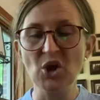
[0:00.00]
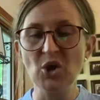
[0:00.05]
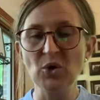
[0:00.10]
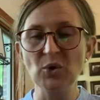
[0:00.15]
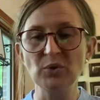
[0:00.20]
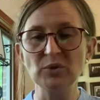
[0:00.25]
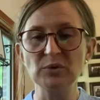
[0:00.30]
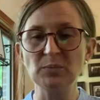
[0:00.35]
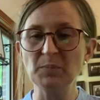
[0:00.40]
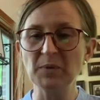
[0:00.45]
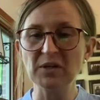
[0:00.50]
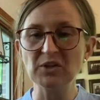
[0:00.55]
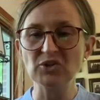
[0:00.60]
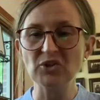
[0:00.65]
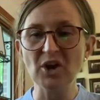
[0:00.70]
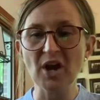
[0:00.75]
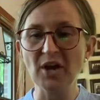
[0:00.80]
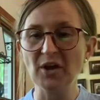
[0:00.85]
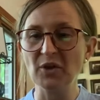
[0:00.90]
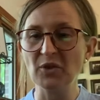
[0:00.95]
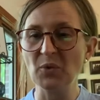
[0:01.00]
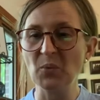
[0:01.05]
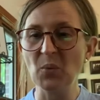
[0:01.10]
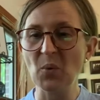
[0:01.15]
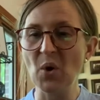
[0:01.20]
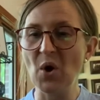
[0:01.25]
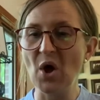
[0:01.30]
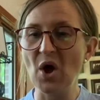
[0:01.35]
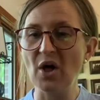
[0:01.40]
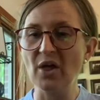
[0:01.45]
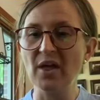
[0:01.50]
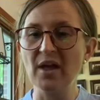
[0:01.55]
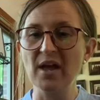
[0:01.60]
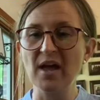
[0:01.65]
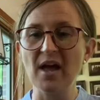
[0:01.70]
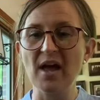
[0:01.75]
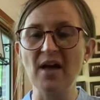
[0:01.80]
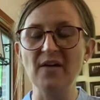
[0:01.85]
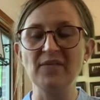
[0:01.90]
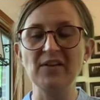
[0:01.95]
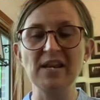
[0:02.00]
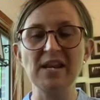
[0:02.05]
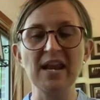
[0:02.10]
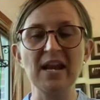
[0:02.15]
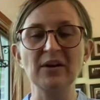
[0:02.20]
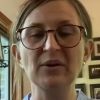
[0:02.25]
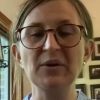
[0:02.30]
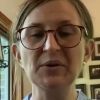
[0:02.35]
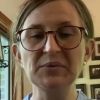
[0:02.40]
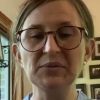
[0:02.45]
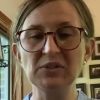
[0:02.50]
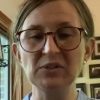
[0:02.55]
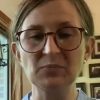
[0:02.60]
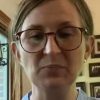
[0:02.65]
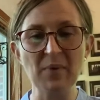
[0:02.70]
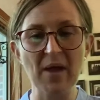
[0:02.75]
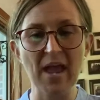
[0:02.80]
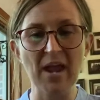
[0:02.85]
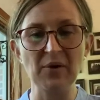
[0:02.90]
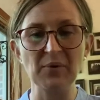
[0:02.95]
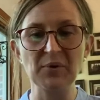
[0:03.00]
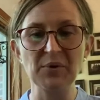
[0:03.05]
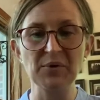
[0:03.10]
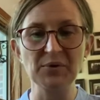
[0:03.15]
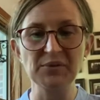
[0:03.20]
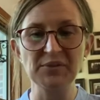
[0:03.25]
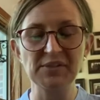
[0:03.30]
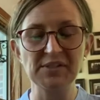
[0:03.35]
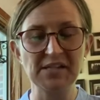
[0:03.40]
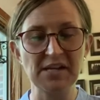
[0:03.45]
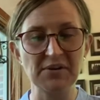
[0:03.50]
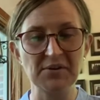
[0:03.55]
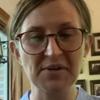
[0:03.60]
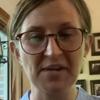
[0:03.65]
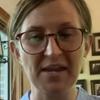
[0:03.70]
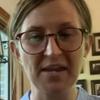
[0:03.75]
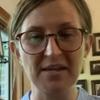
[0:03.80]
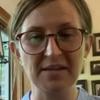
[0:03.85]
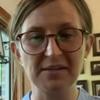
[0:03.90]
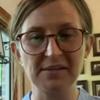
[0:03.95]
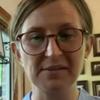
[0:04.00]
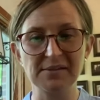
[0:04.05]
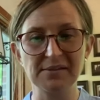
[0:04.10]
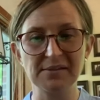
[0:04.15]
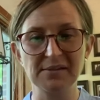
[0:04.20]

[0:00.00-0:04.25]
whose picture hung on the wall of a narrow spiral staircase.